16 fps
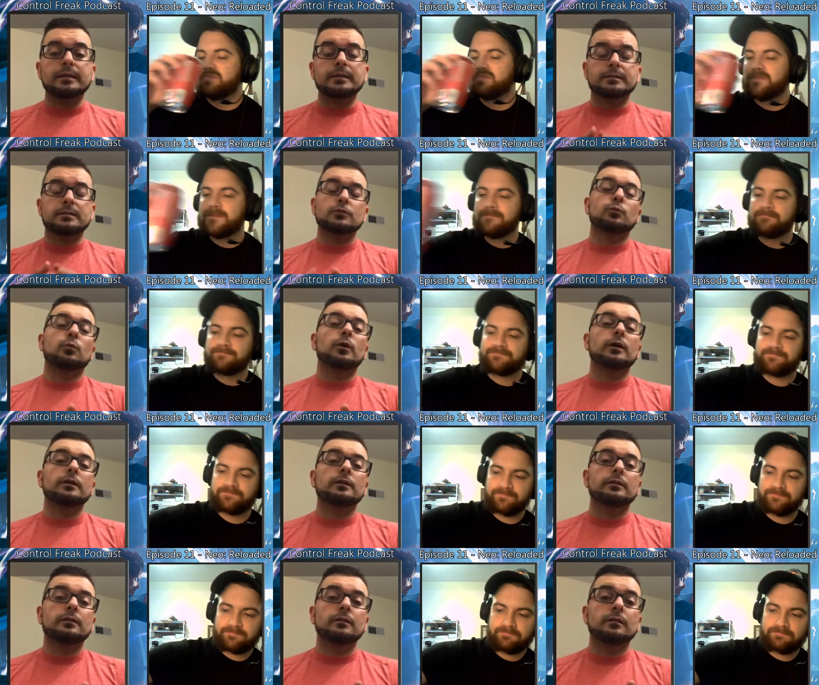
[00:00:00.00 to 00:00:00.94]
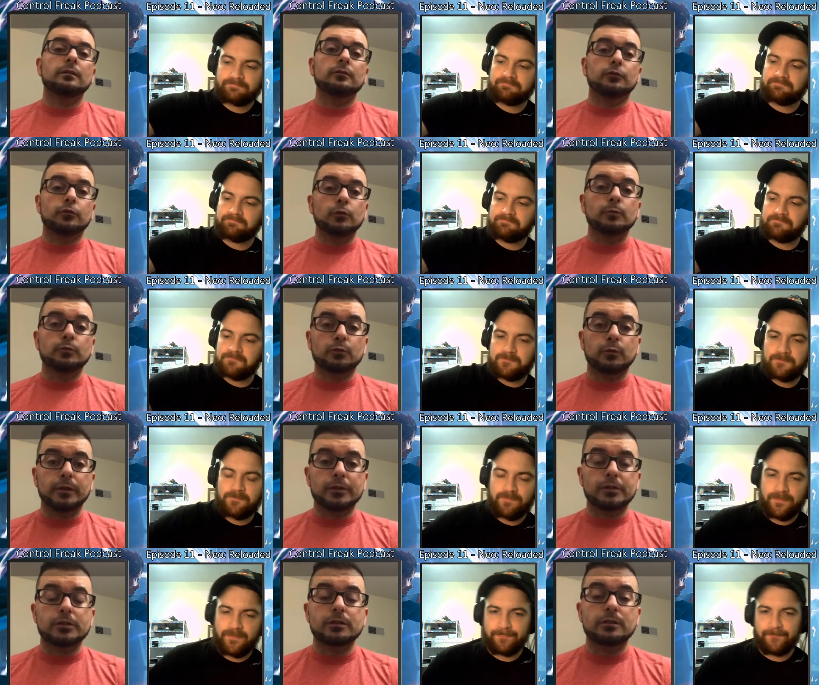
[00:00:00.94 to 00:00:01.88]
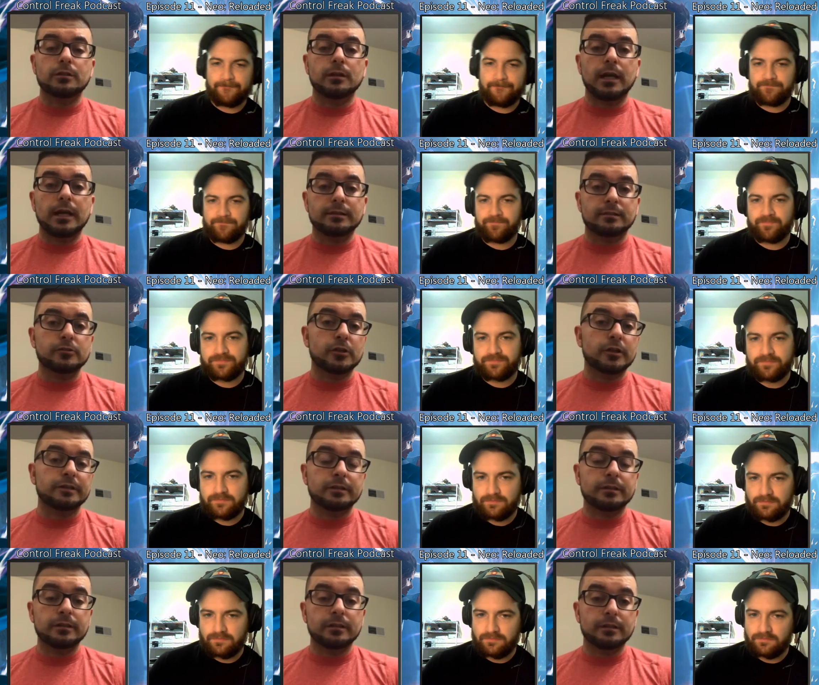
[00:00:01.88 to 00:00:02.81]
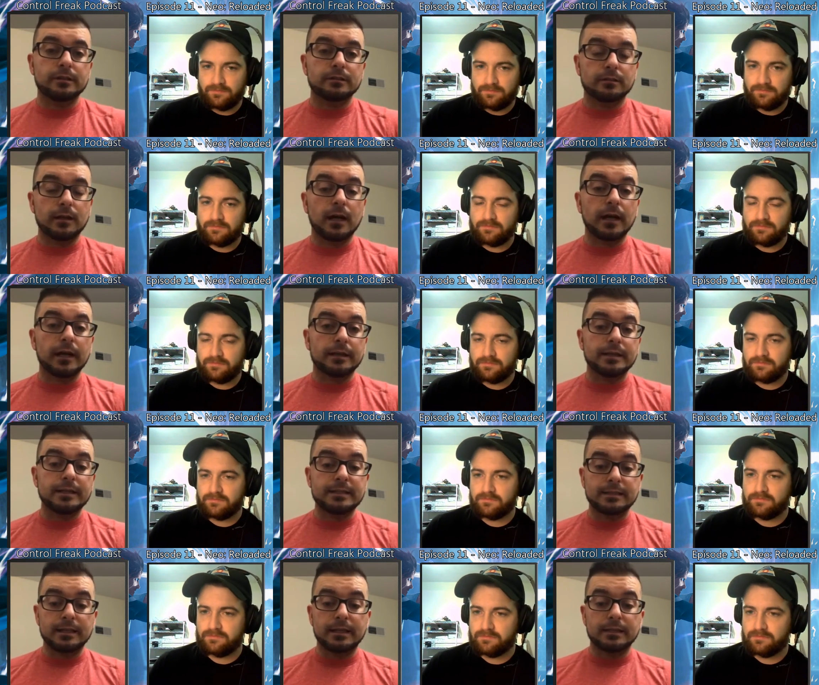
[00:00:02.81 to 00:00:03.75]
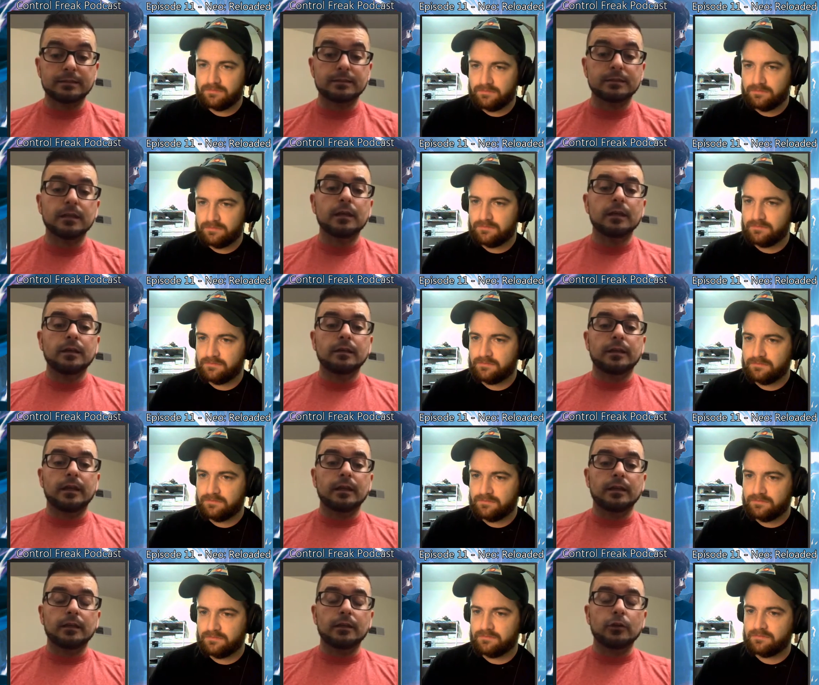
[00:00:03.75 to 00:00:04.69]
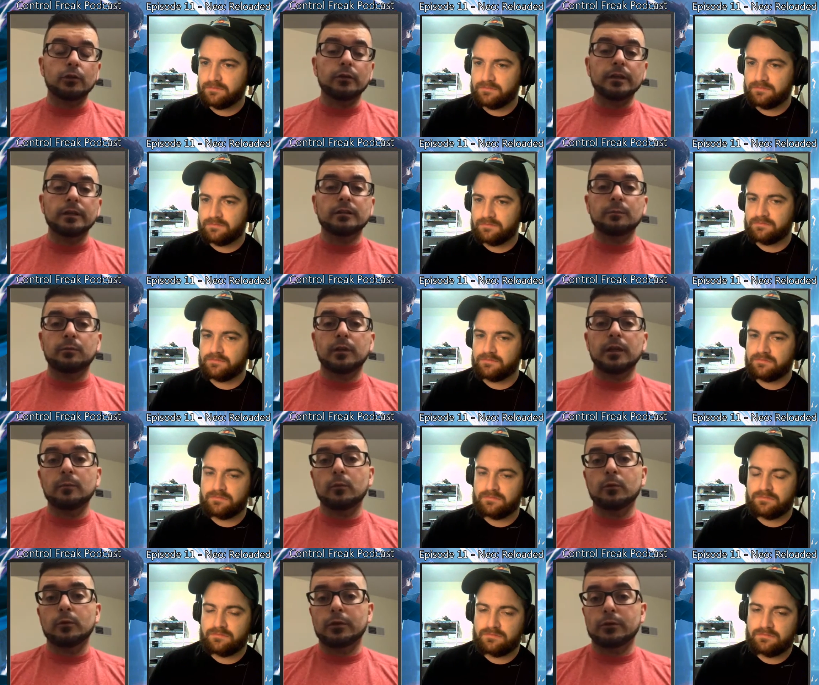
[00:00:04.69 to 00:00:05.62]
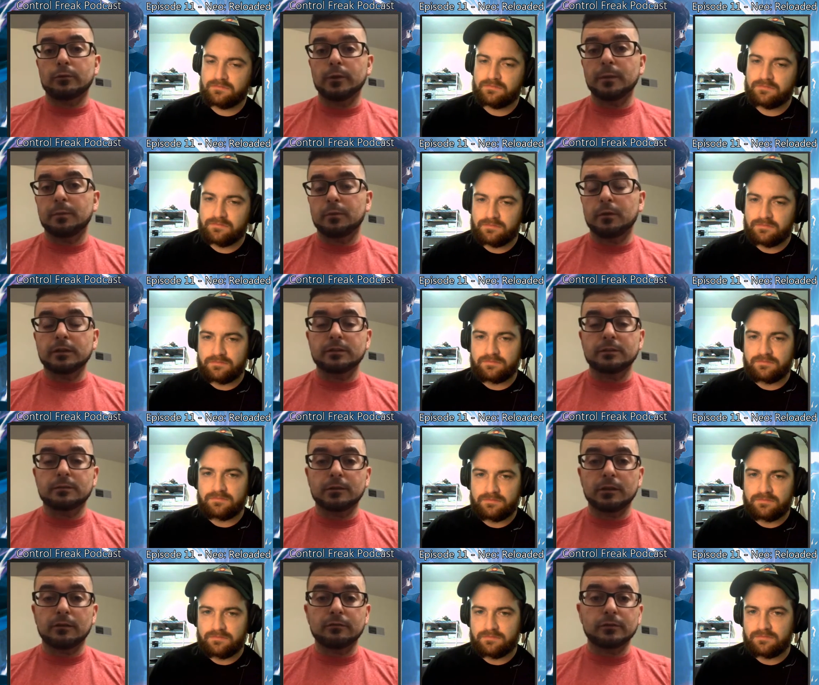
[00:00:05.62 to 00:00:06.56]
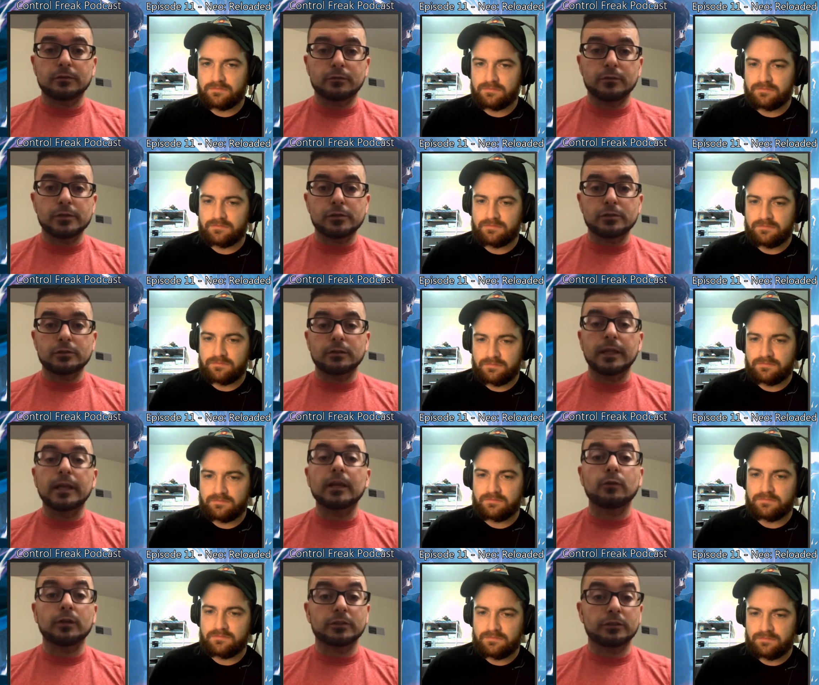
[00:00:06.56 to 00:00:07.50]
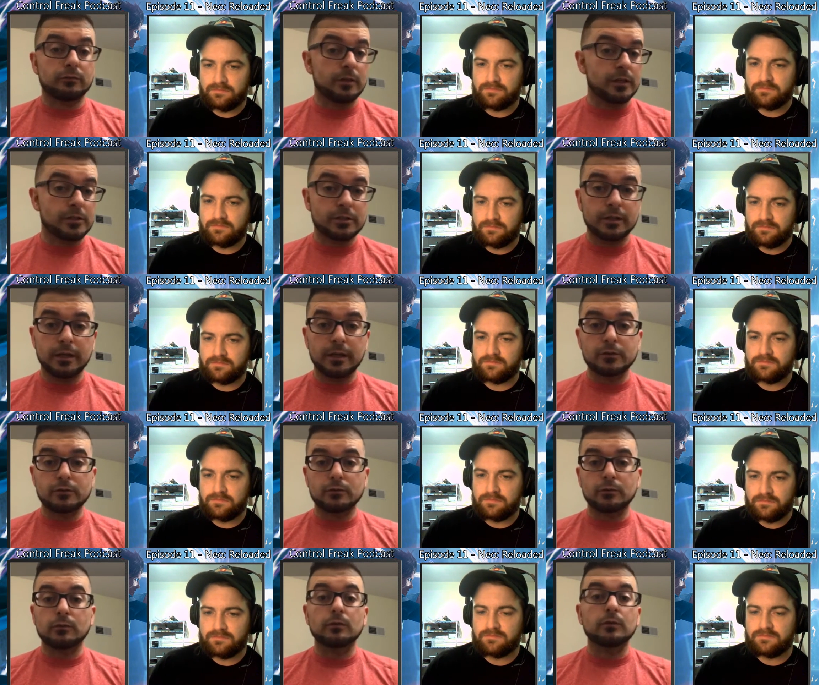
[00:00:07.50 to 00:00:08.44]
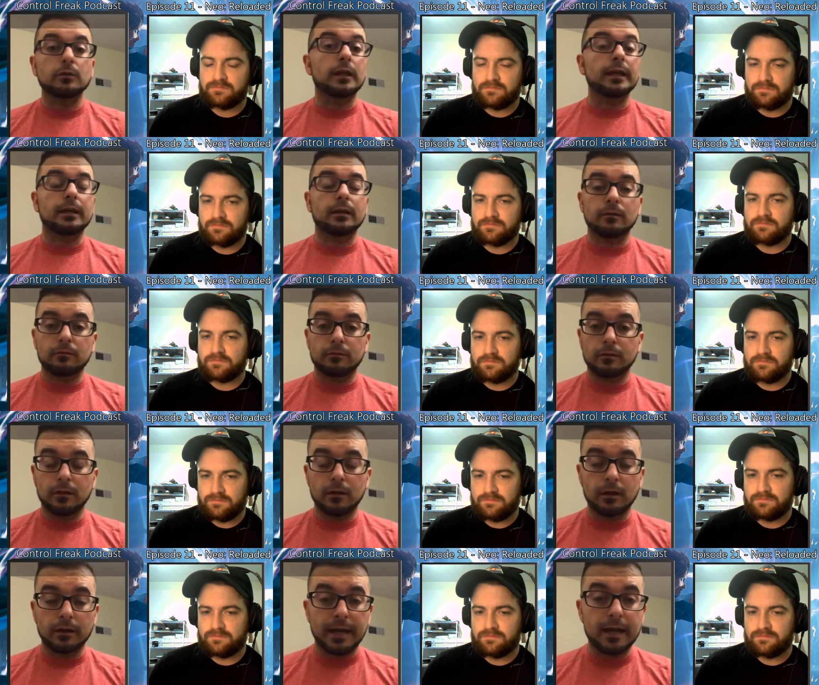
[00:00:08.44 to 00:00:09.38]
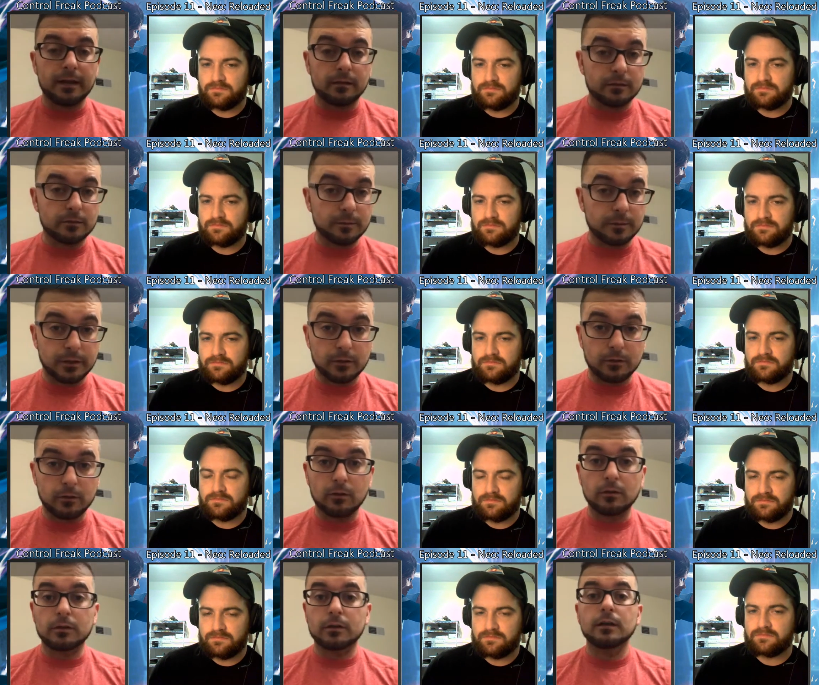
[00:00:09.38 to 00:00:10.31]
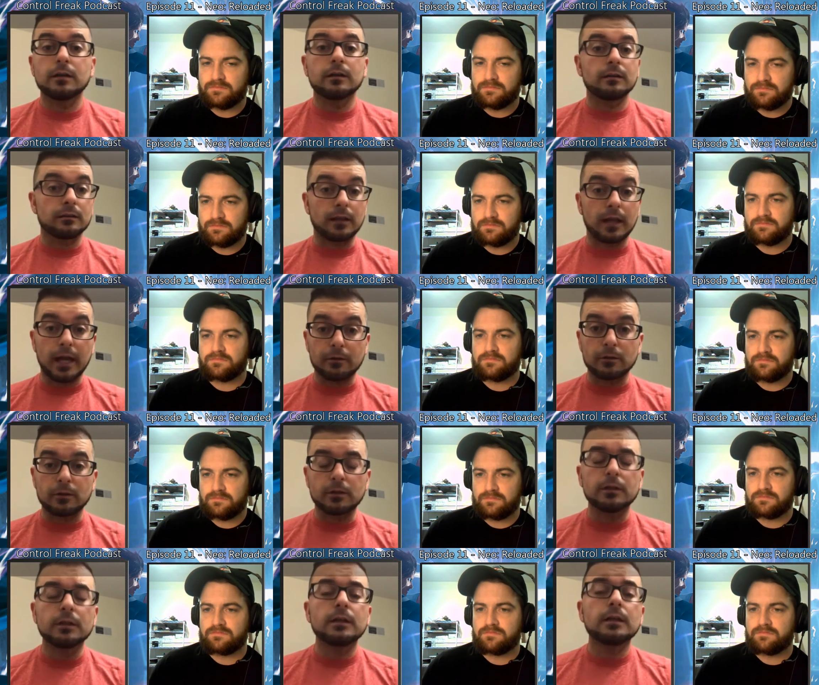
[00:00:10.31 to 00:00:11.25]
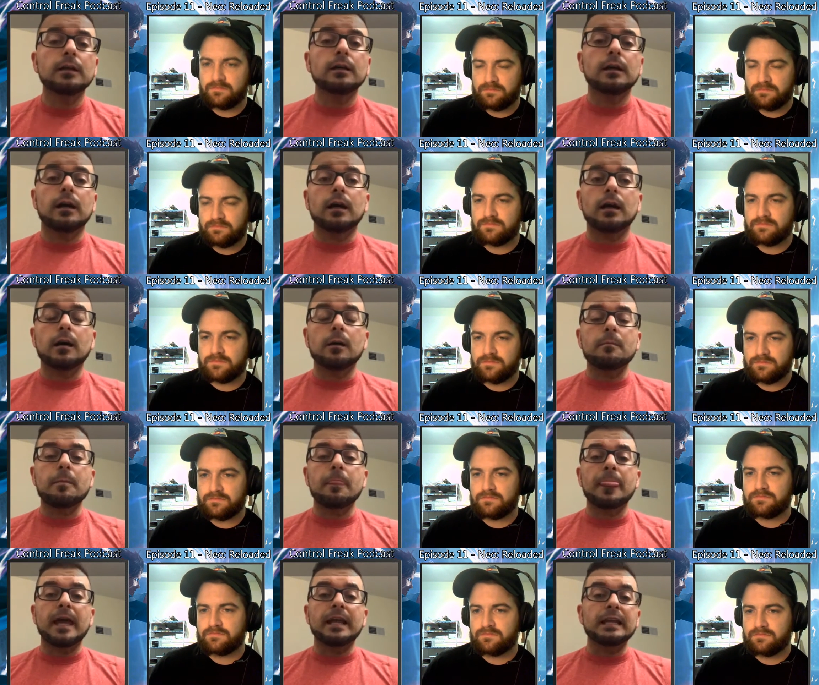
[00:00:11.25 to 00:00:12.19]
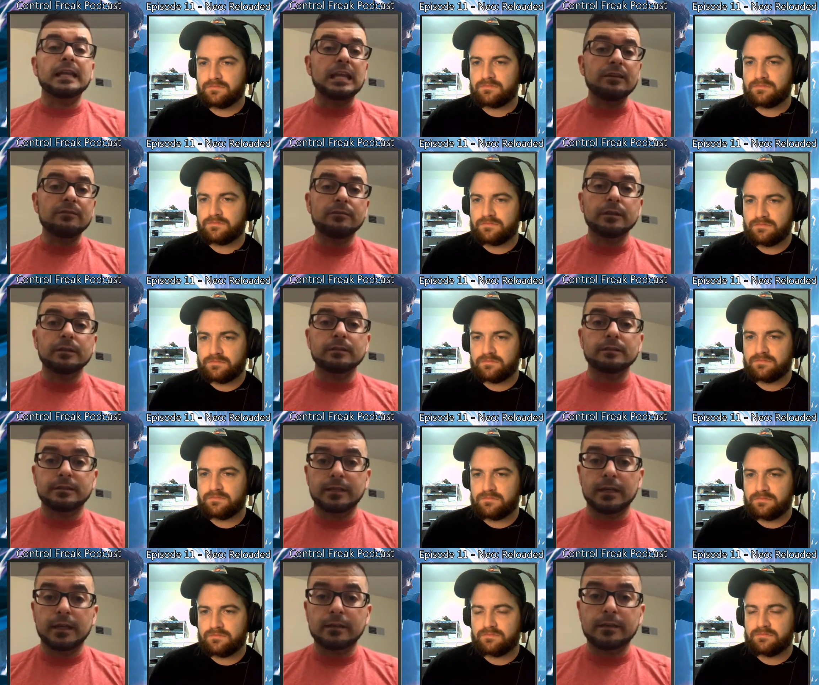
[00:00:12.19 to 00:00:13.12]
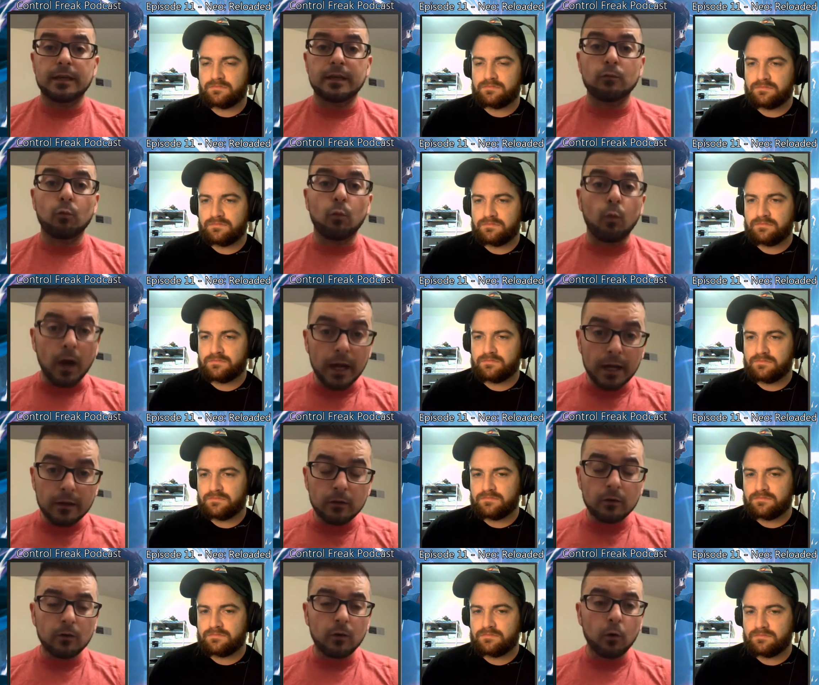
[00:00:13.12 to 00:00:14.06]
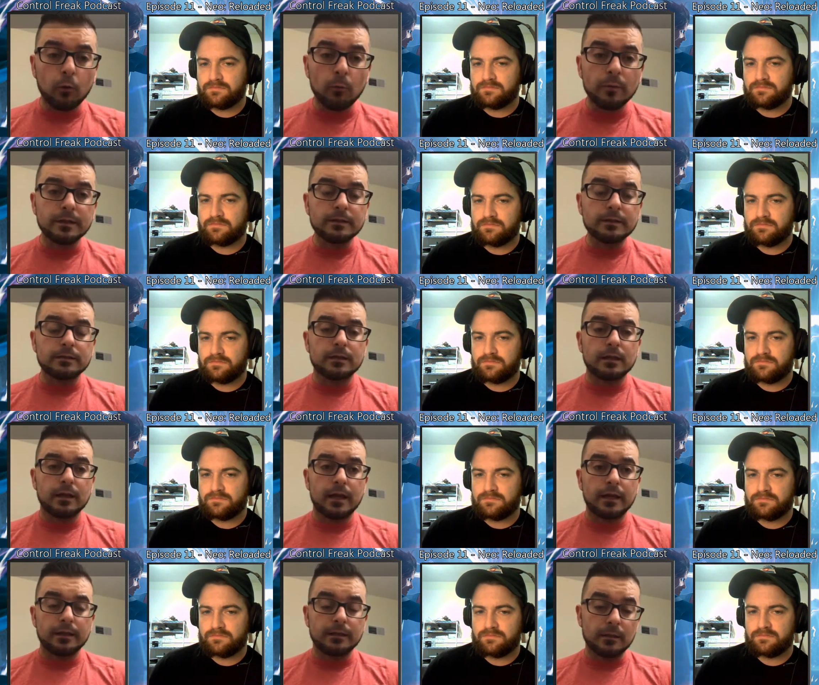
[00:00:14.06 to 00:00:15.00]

Speaker 1: this is what Doom Switch has suggested in his guide. He says that you need to play more 3+ toughness creatures like Restoration Angel, like Cataclysmic Gearhulk, Lyra, and even said that while Omens in the